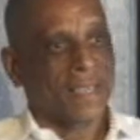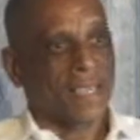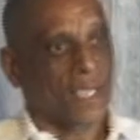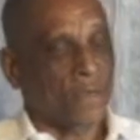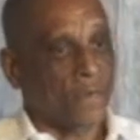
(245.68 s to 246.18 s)

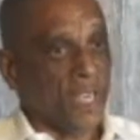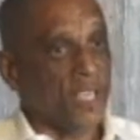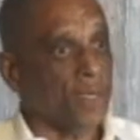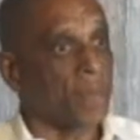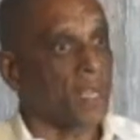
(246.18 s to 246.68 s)
is
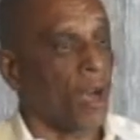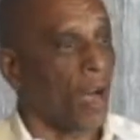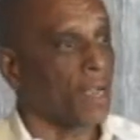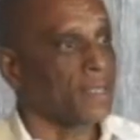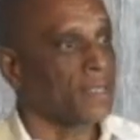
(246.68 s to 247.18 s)
finished
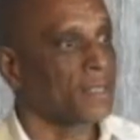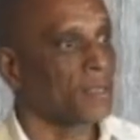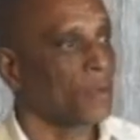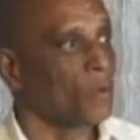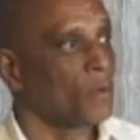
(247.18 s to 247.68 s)

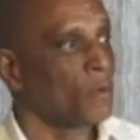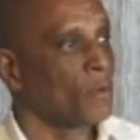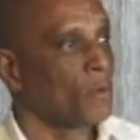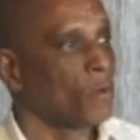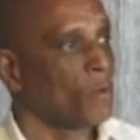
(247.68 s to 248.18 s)
because
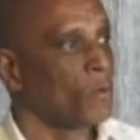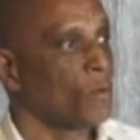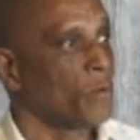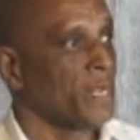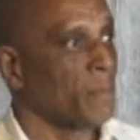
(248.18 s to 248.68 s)

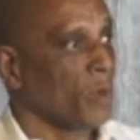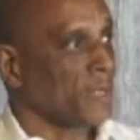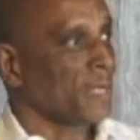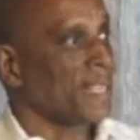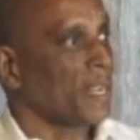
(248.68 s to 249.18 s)
we
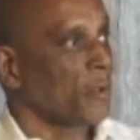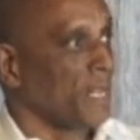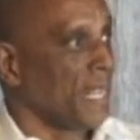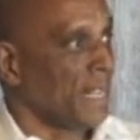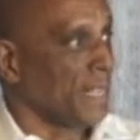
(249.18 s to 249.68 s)
mostly
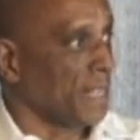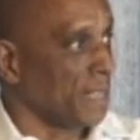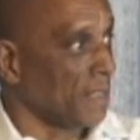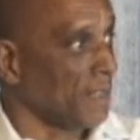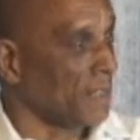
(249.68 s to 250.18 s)
agree that it
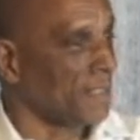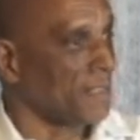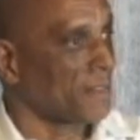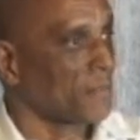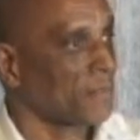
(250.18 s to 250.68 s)

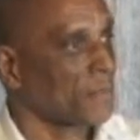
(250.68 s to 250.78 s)
is.